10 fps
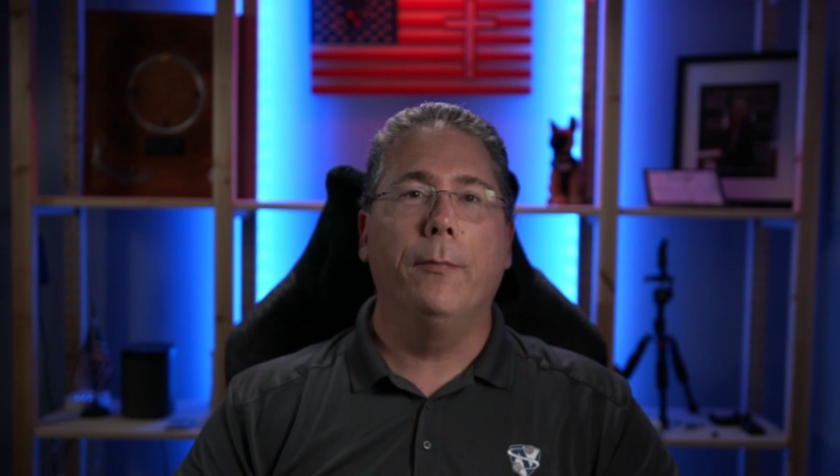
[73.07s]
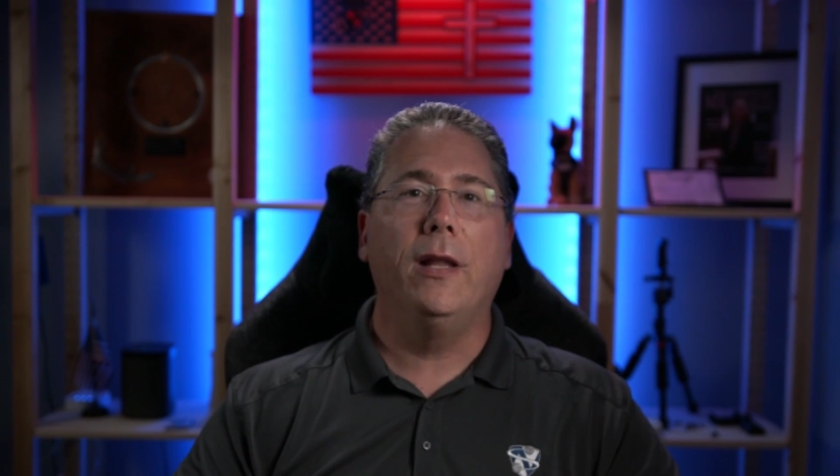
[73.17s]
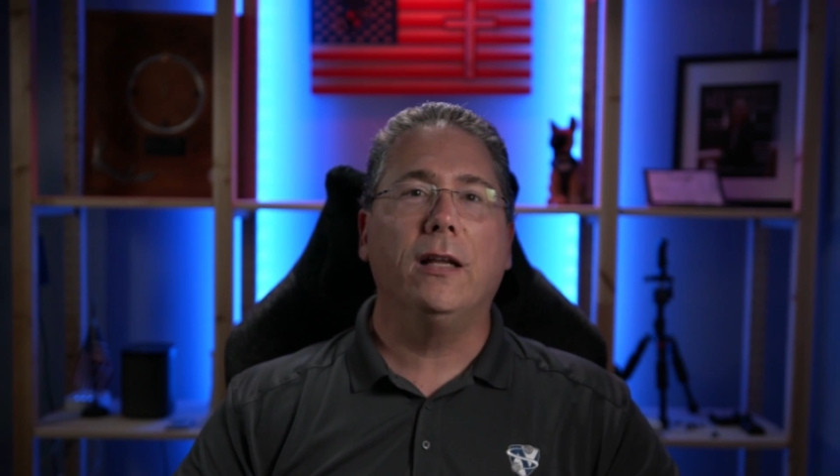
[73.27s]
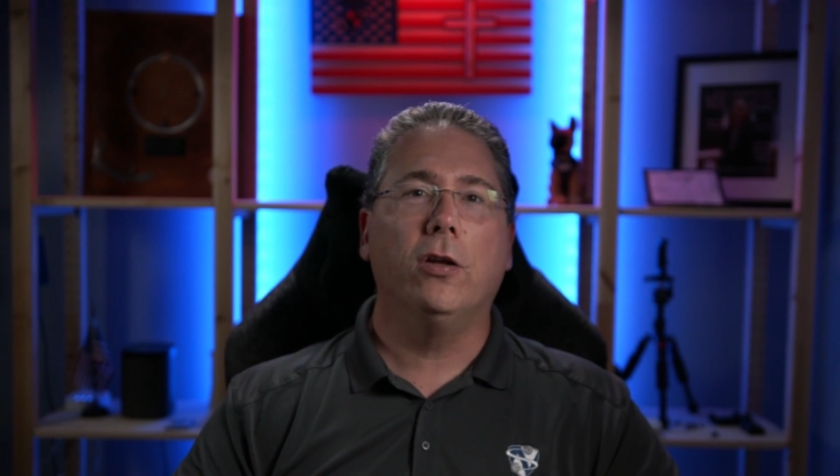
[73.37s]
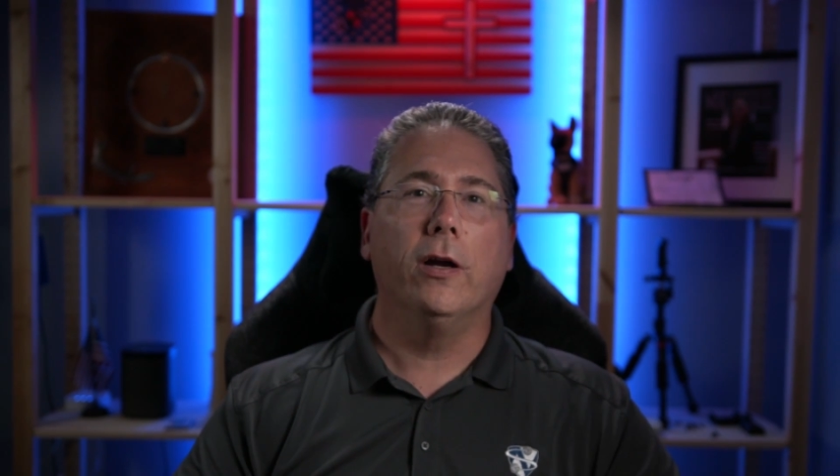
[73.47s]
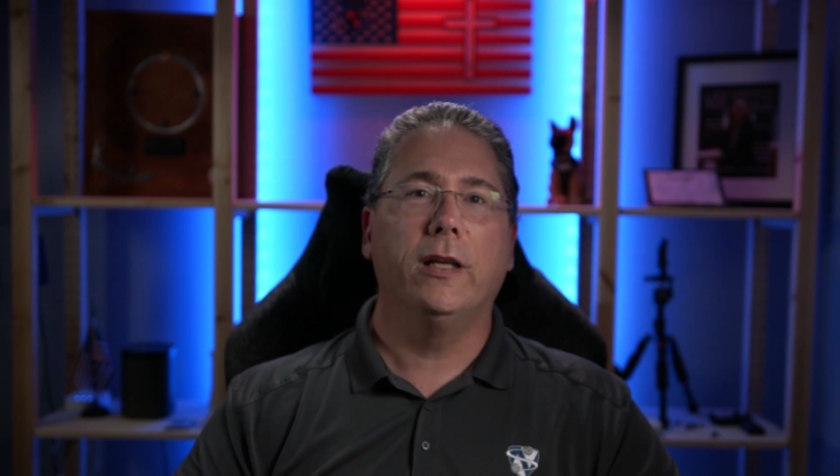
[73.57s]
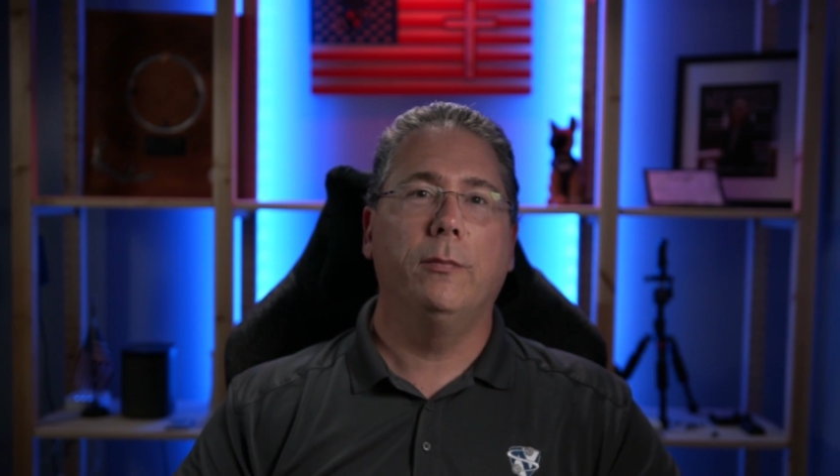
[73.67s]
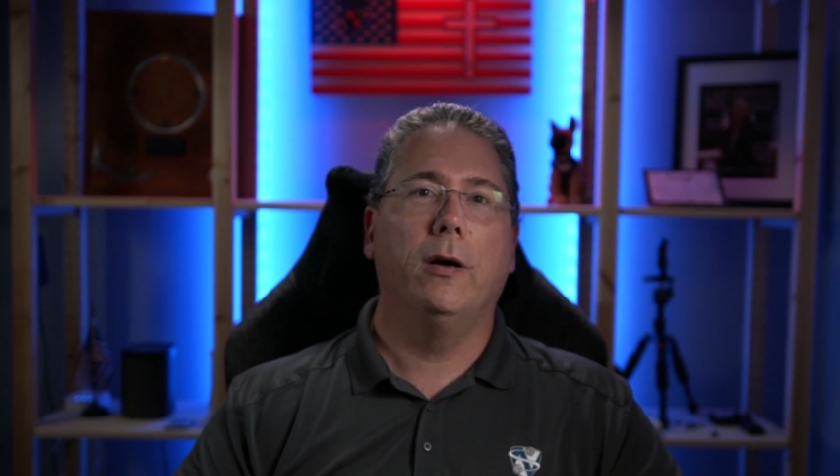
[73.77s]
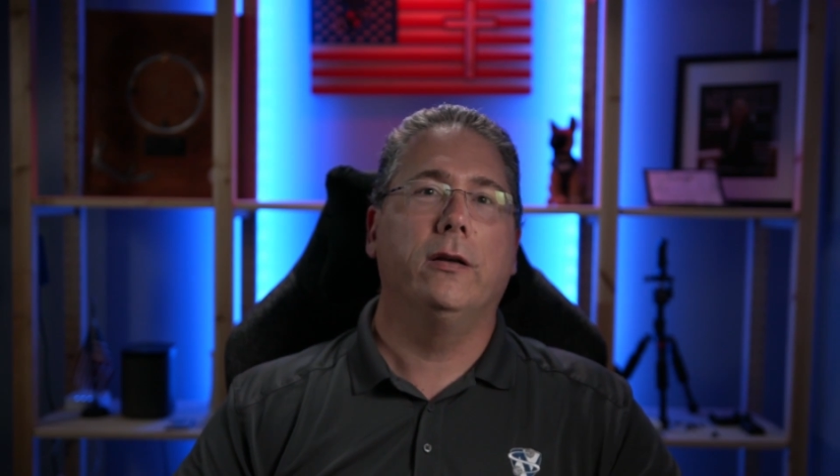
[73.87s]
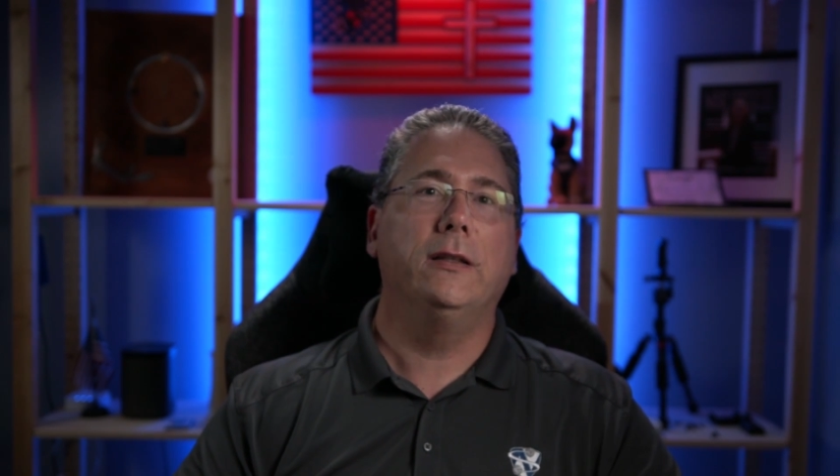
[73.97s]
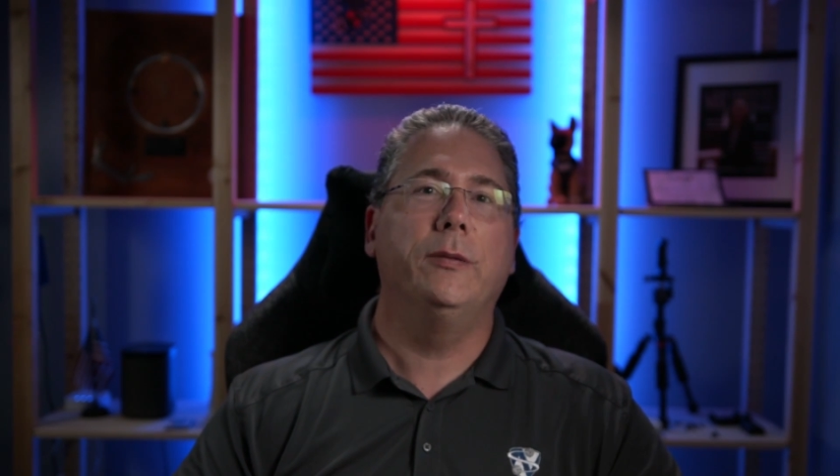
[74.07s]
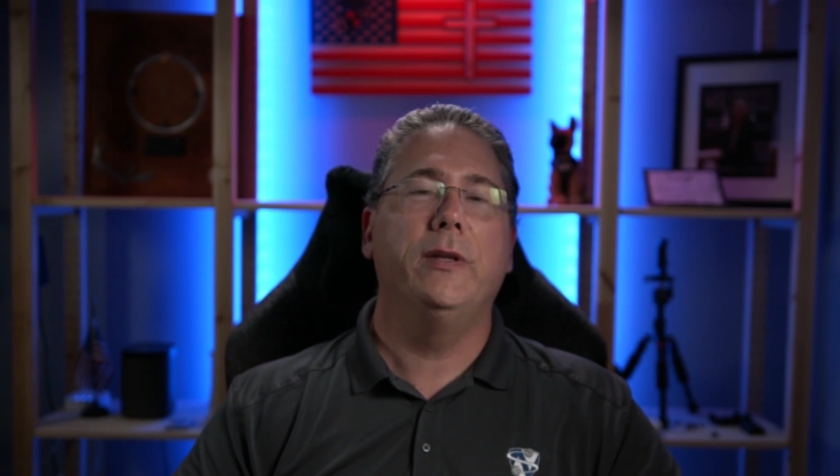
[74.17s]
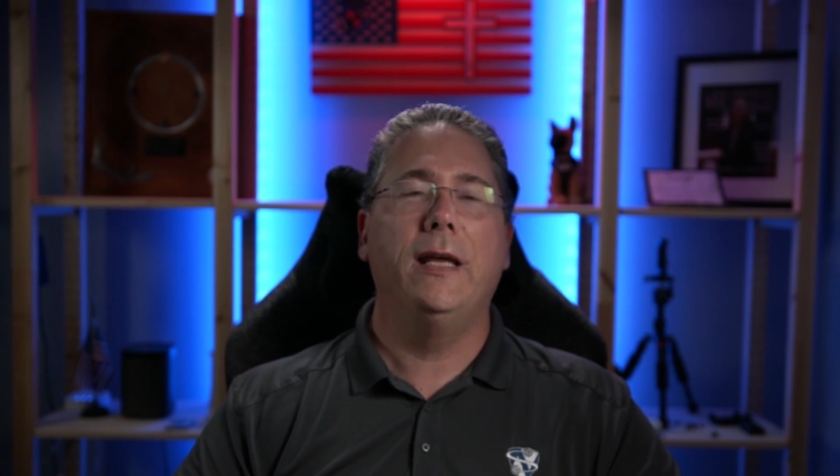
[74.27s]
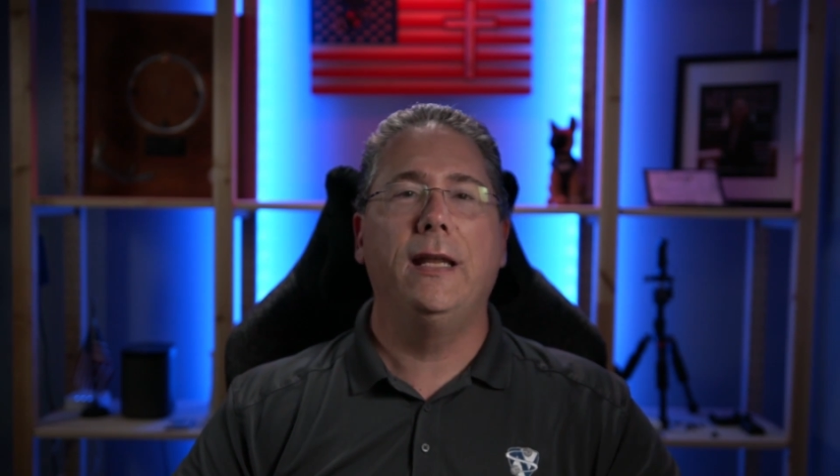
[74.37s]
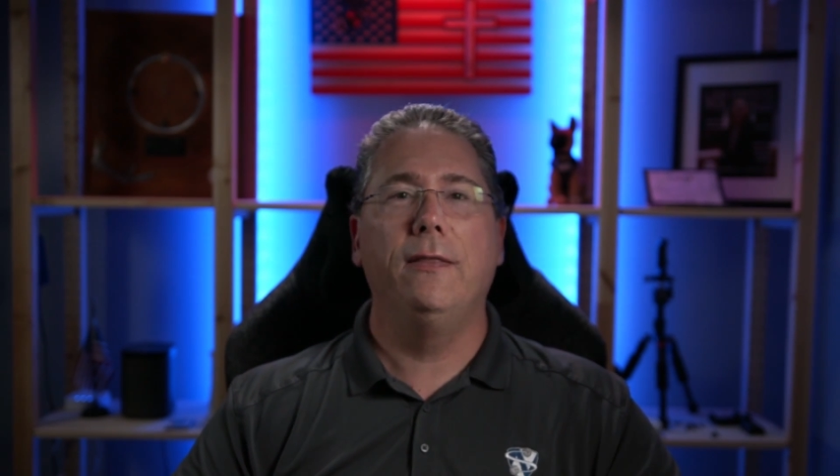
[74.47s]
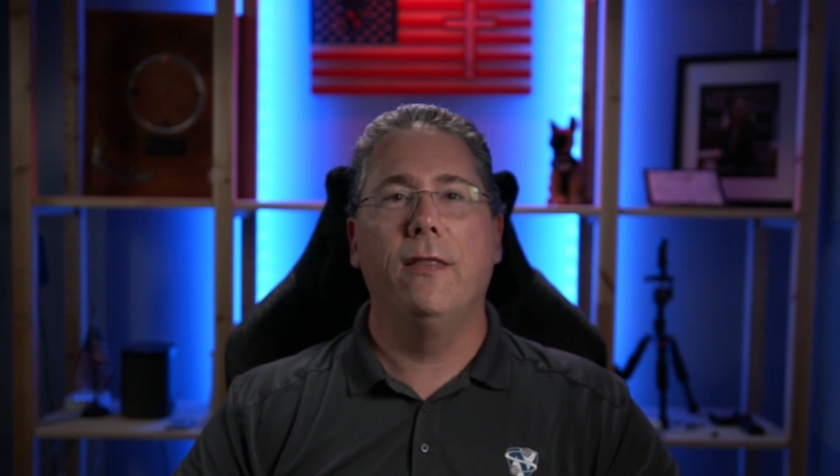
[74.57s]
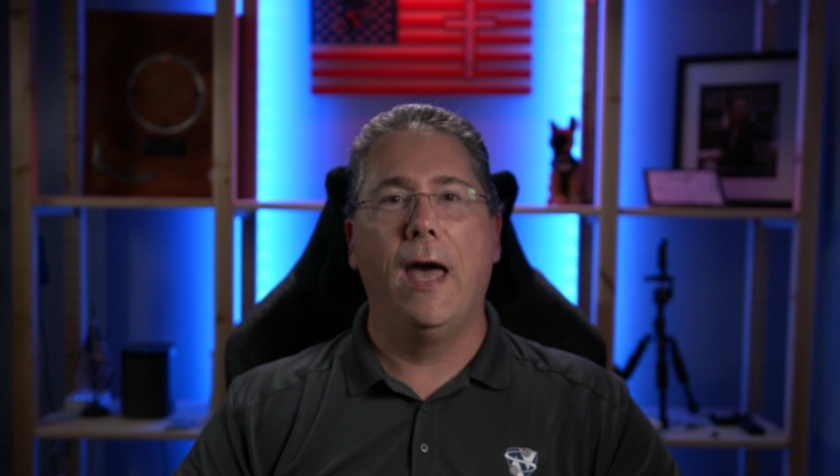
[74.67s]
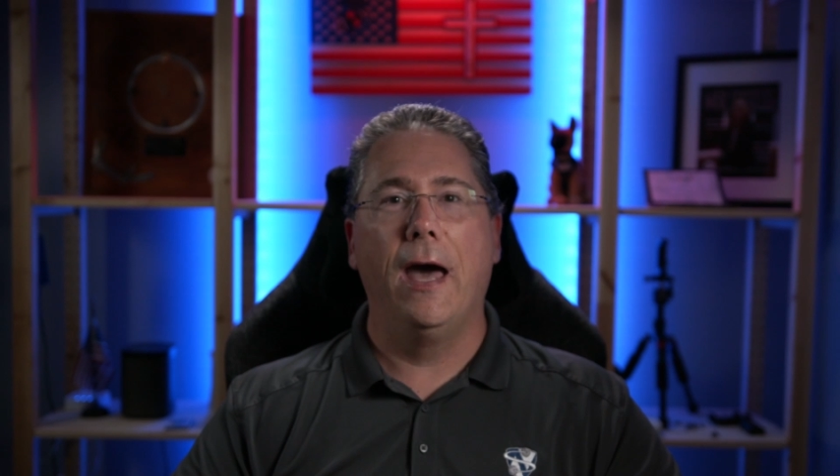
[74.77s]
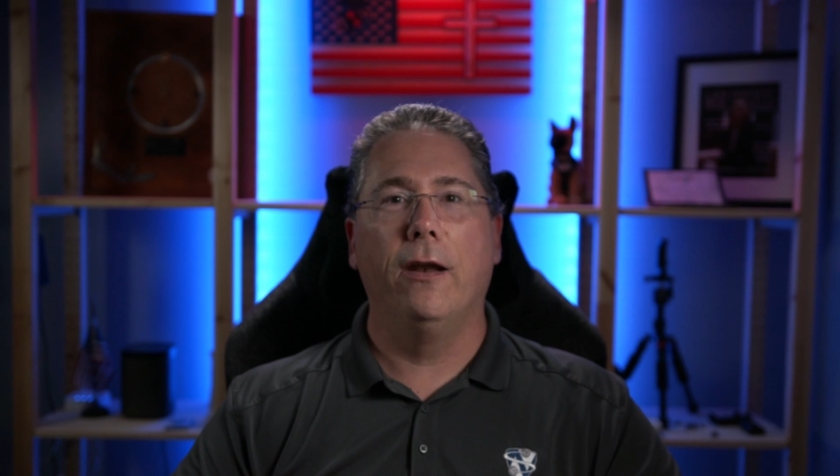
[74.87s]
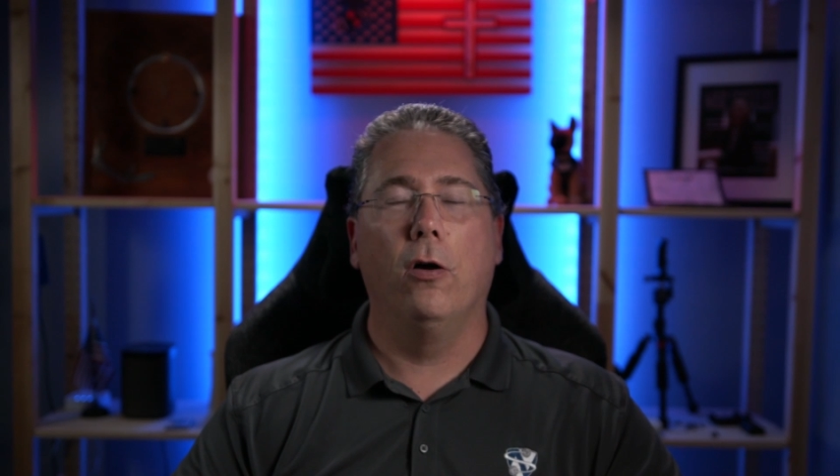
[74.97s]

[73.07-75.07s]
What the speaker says: I'm not talking about eliminating that,